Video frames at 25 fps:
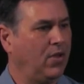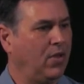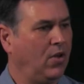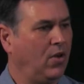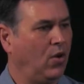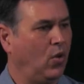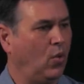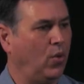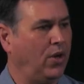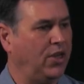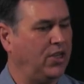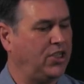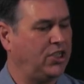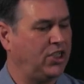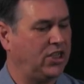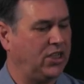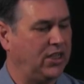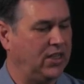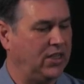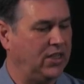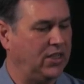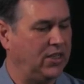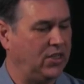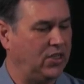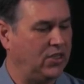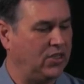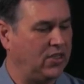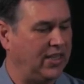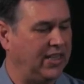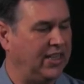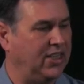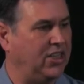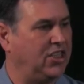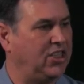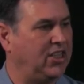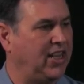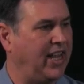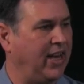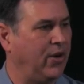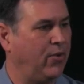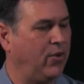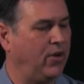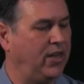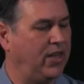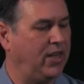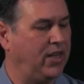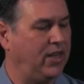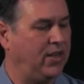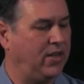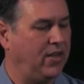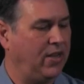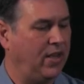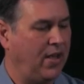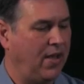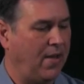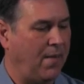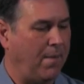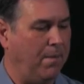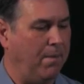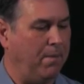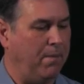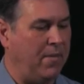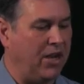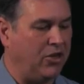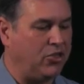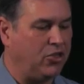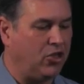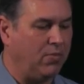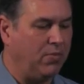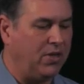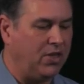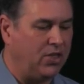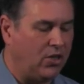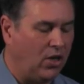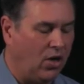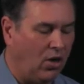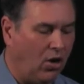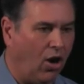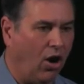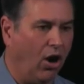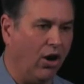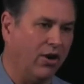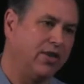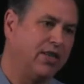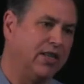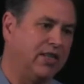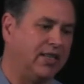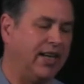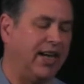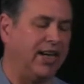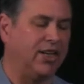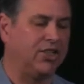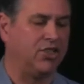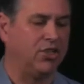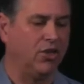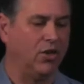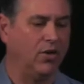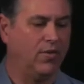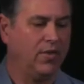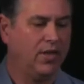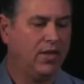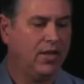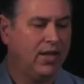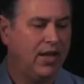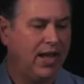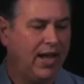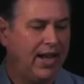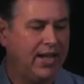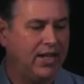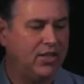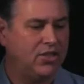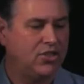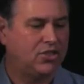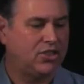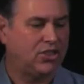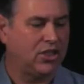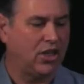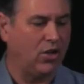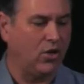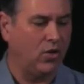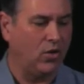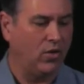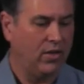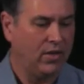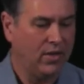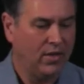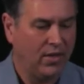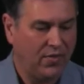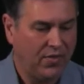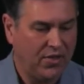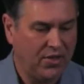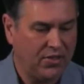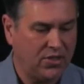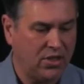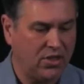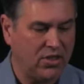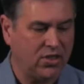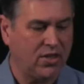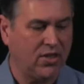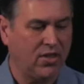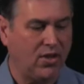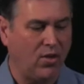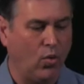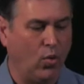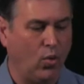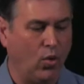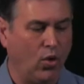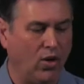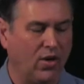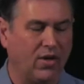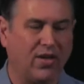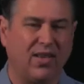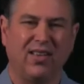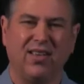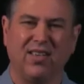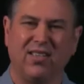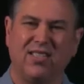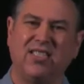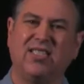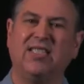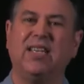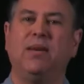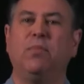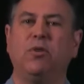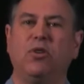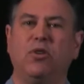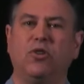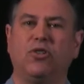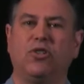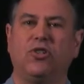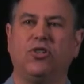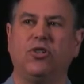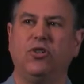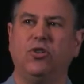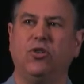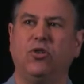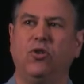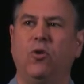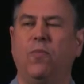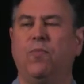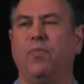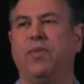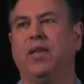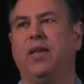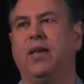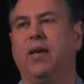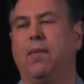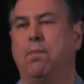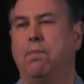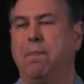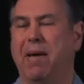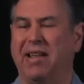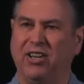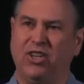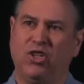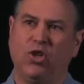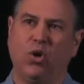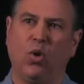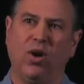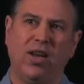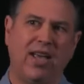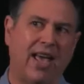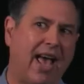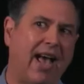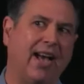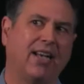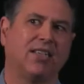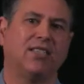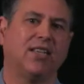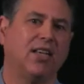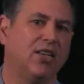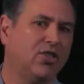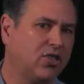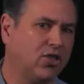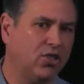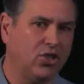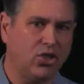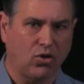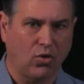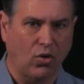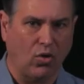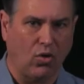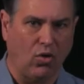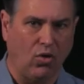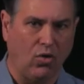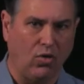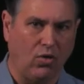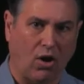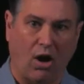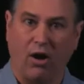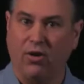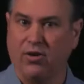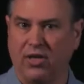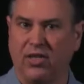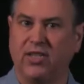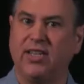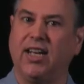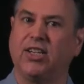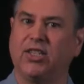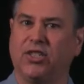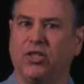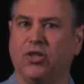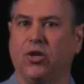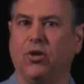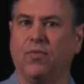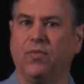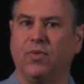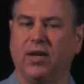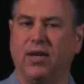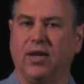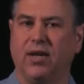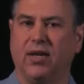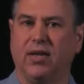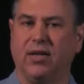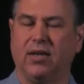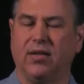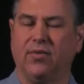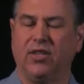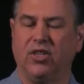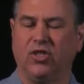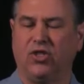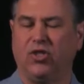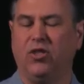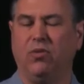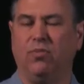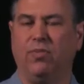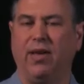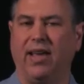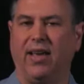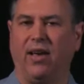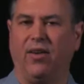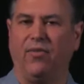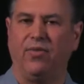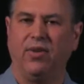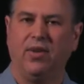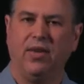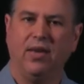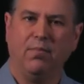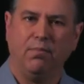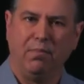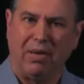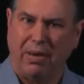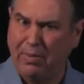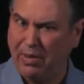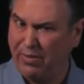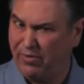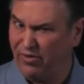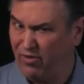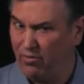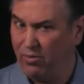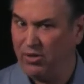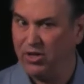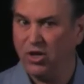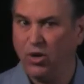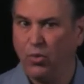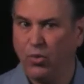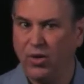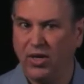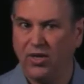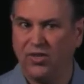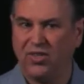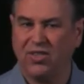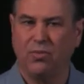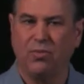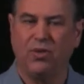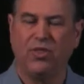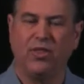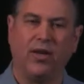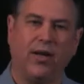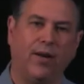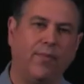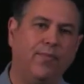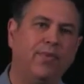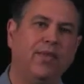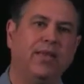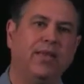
which is Integrity Measurement Architecture. And so this is going to work similar to mandatory access control architecture uh, that you may have maybe familiar with, some of the